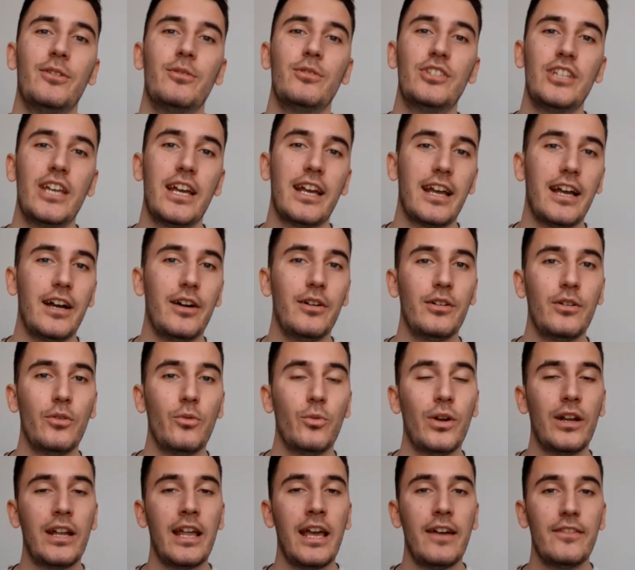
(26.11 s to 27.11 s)
check out
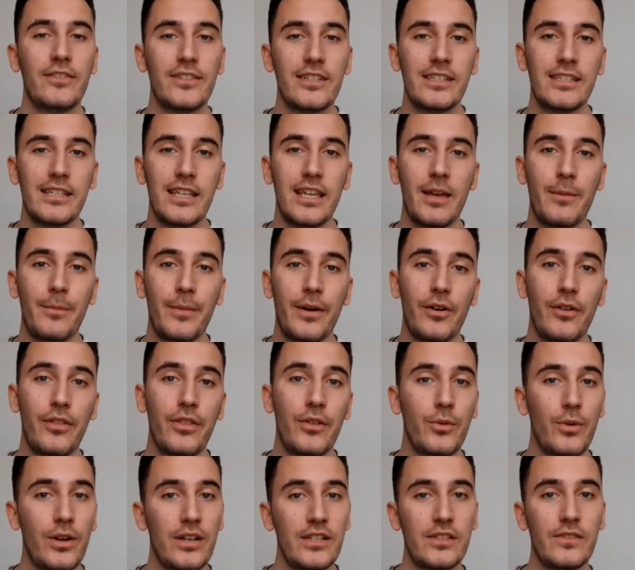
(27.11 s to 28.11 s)
what I have to say about
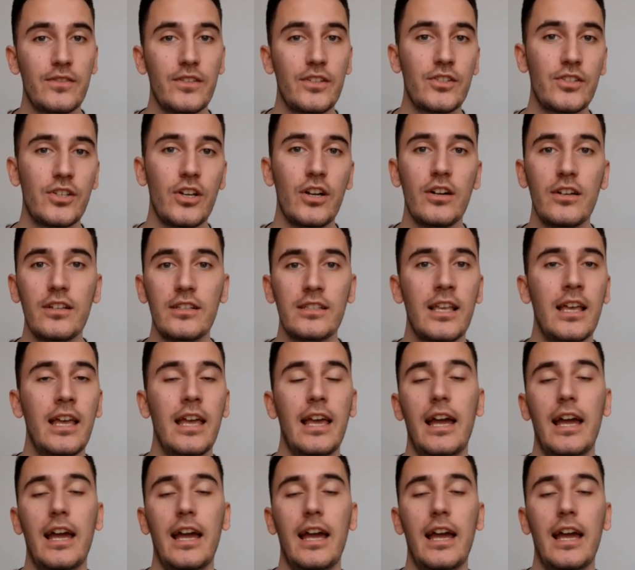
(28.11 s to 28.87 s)
the rest of the songs.